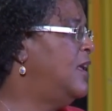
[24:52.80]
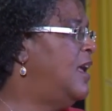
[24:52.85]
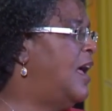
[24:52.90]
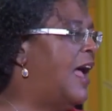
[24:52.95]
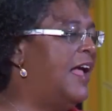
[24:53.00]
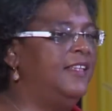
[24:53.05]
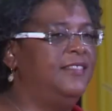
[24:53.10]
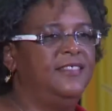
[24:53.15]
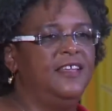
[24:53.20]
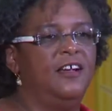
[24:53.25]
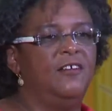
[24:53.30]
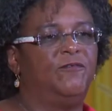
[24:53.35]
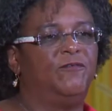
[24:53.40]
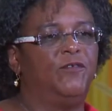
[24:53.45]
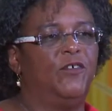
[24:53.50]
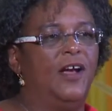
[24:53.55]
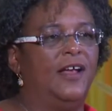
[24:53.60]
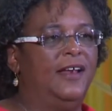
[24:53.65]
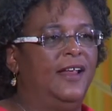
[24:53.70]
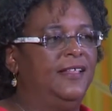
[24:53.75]
I
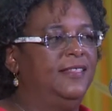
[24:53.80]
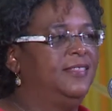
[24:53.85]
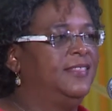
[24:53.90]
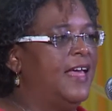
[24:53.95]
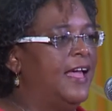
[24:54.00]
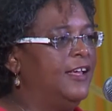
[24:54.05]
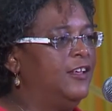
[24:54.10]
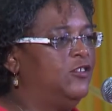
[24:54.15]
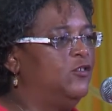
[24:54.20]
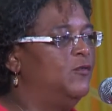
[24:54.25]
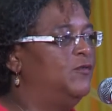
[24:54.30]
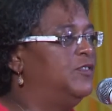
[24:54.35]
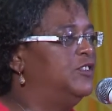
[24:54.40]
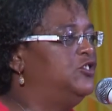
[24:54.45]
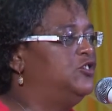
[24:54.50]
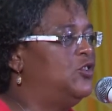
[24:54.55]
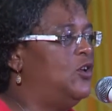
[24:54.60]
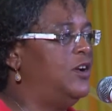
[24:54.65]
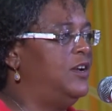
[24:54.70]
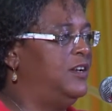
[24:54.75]
therefore, and I thank you for
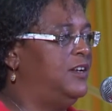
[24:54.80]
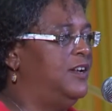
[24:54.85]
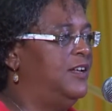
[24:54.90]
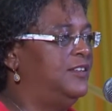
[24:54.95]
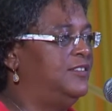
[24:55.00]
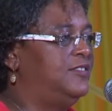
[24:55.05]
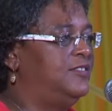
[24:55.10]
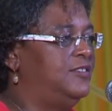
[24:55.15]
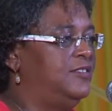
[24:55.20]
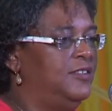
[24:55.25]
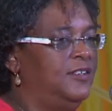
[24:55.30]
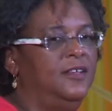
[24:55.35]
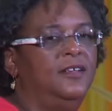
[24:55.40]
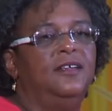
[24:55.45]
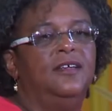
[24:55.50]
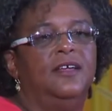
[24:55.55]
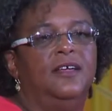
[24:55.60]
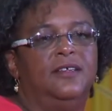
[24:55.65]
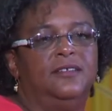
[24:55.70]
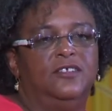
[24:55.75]
joining us
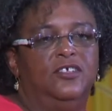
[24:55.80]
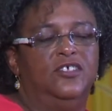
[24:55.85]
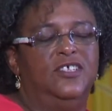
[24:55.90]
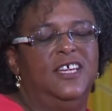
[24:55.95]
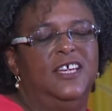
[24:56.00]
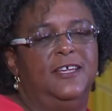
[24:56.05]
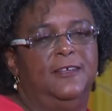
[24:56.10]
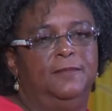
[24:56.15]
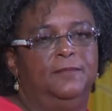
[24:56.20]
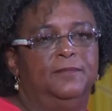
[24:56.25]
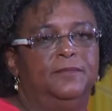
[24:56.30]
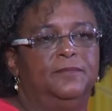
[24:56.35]
today.